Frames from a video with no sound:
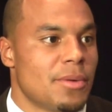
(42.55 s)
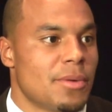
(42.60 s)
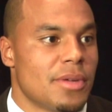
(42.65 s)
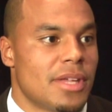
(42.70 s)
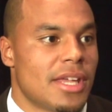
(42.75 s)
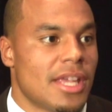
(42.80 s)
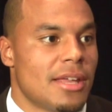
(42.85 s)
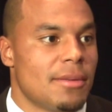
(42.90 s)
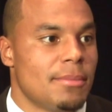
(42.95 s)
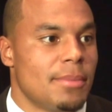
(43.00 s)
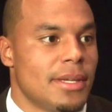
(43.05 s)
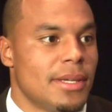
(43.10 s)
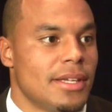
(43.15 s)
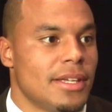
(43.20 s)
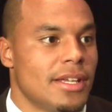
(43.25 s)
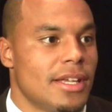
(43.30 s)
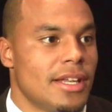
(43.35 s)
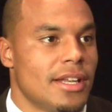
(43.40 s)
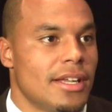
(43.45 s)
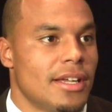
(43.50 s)
we can be,
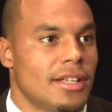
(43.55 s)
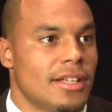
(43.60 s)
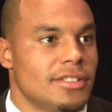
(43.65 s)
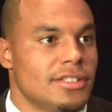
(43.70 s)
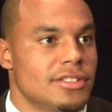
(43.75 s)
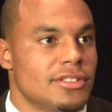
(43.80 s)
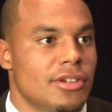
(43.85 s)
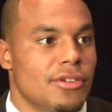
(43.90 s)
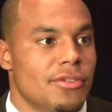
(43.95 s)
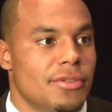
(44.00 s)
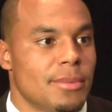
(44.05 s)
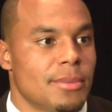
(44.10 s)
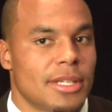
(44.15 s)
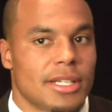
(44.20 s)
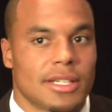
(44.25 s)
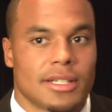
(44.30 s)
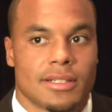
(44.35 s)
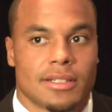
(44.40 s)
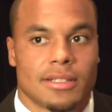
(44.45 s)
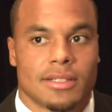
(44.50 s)
and uh, just go from there.